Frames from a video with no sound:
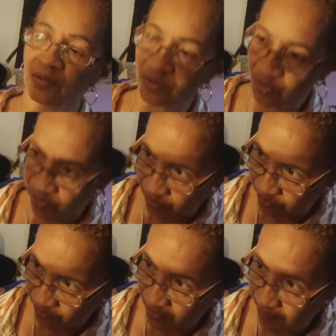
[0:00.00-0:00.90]
So,
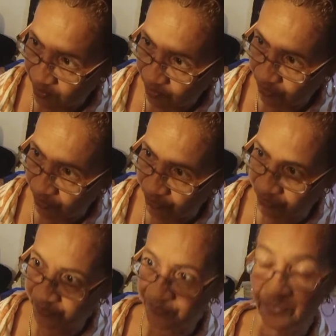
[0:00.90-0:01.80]
I'm an adult.
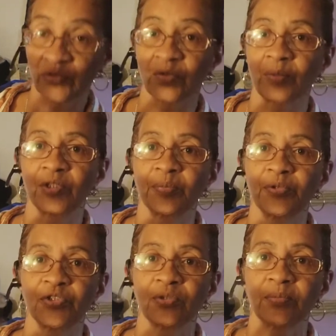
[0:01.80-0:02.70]
So, I'm going to
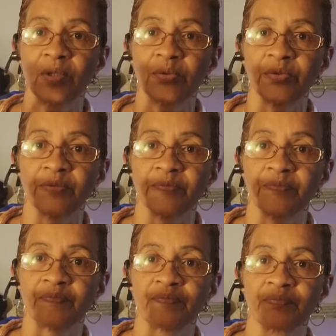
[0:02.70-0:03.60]
push the mode.
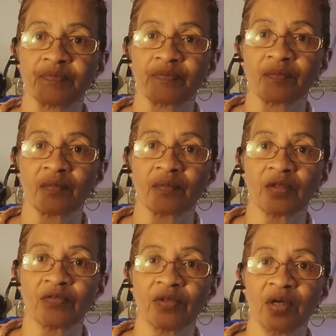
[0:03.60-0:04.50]

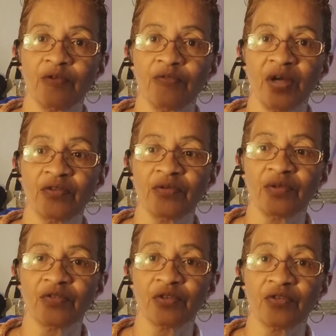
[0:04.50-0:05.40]
You see how faster
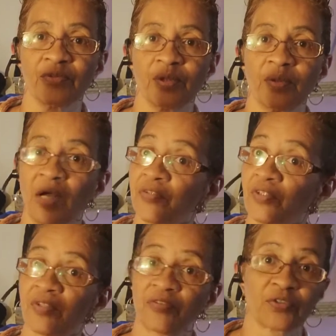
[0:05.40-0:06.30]
it starts to blow? I
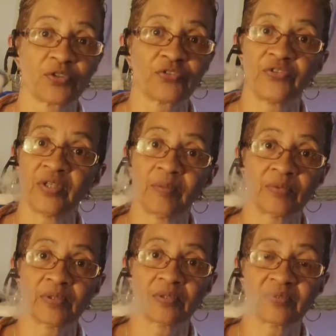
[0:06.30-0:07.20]
think that's a good steam.
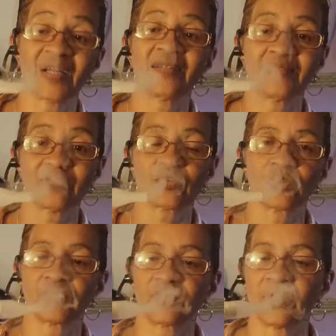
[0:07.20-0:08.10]
That's a
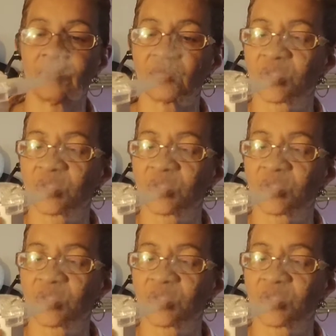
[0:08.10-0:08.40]
good steam.